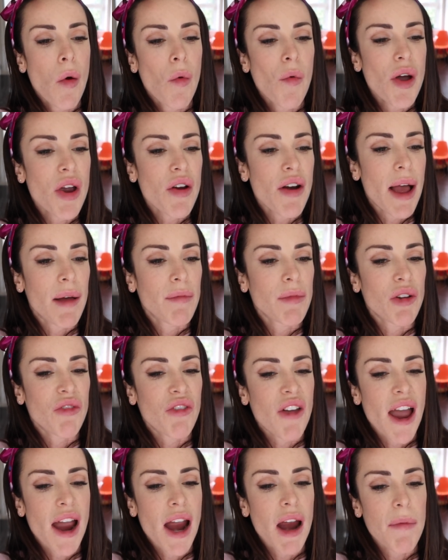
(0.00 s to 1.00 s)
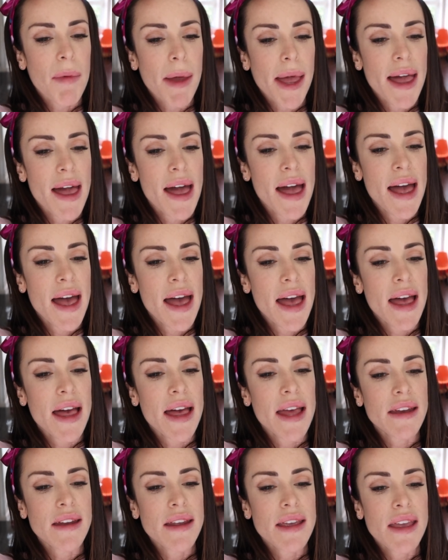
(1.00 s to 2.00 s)
1 gram of carb
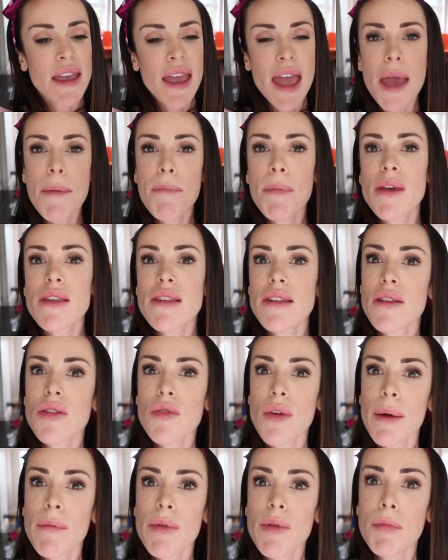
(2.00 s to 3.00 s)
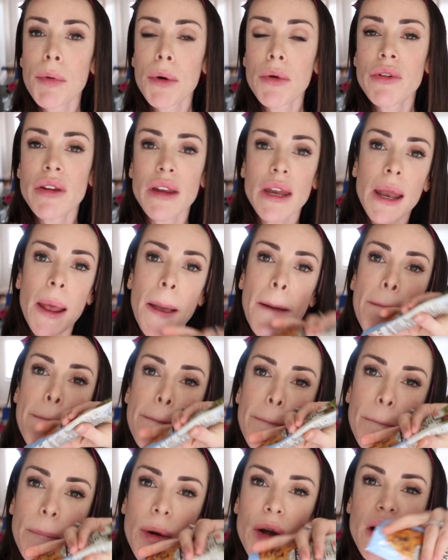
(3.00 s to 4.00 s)
and 8.6 grams of protein
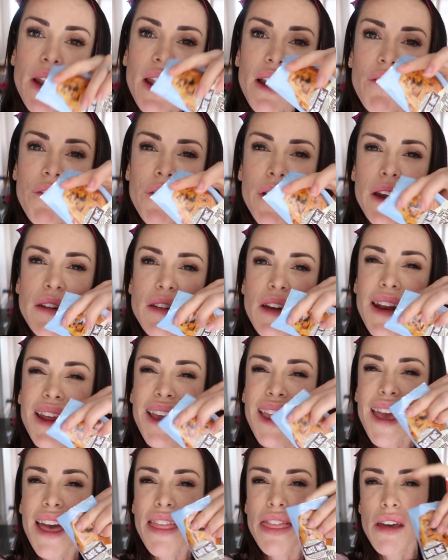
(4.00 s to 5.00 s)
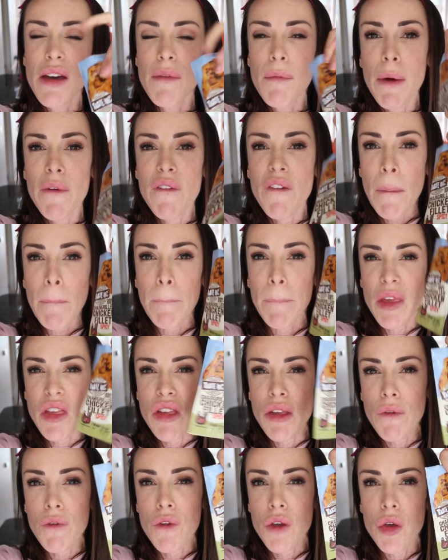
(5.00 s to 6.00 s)
per little fillet, and I get them for
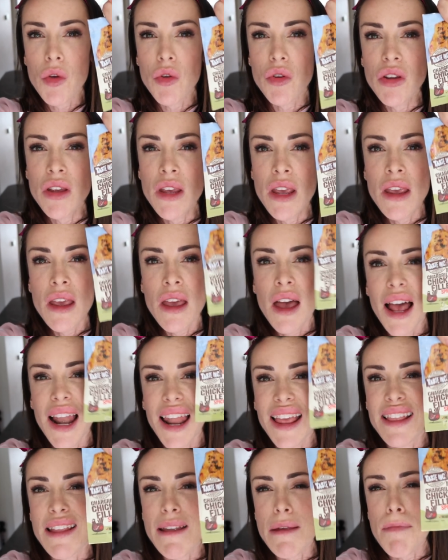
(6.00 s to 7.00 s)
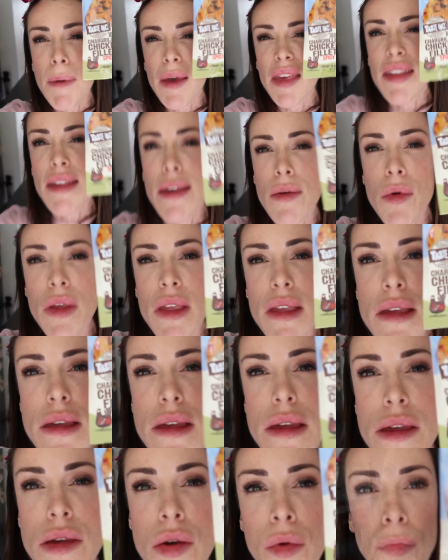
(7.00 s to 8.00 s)
muscle food. I like the spicy
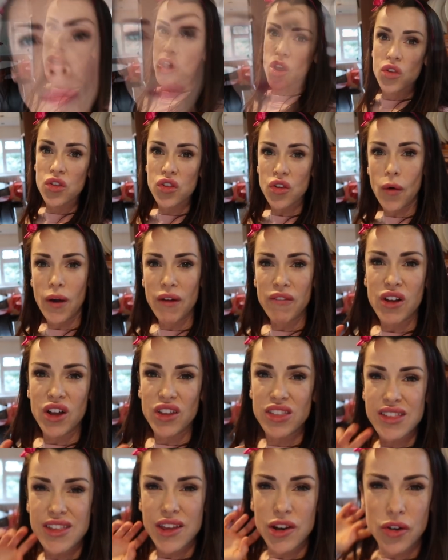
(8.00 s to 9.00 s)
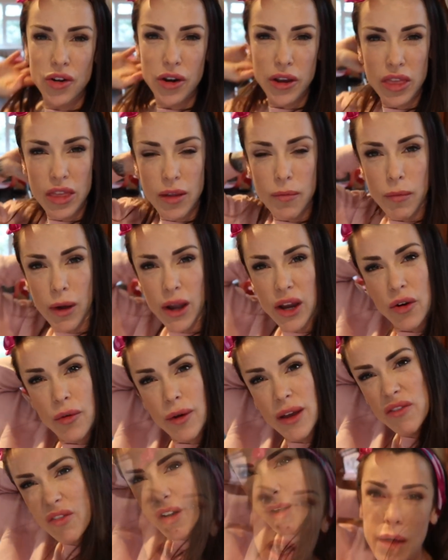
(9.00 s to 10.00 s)
ones. So I've got dinner in the
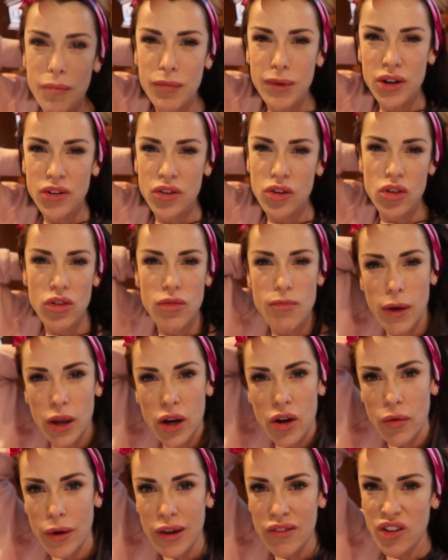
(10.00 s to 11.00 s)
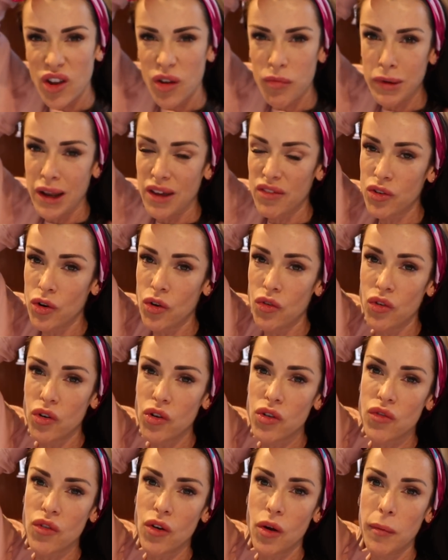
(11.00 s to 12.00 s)
microwave. I'm literally just microwaving up
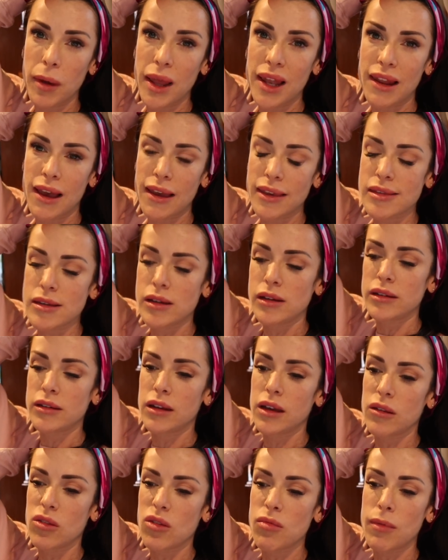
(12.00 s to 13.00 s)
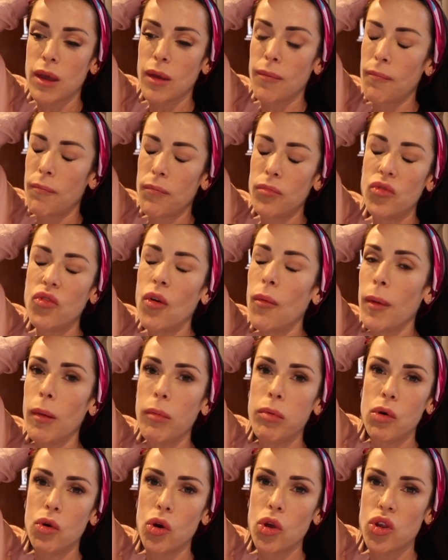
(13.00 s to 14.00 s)
leftovers from last night. I just made double
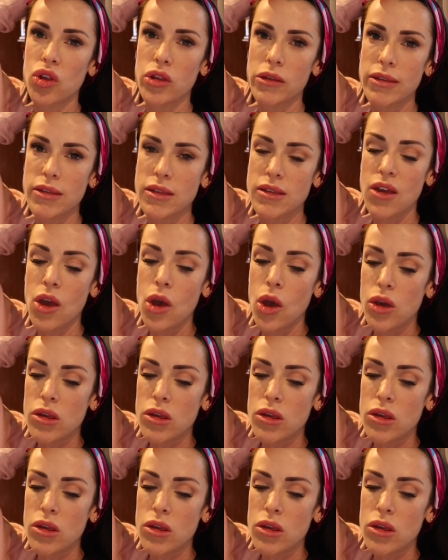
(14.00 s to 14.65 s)
portions.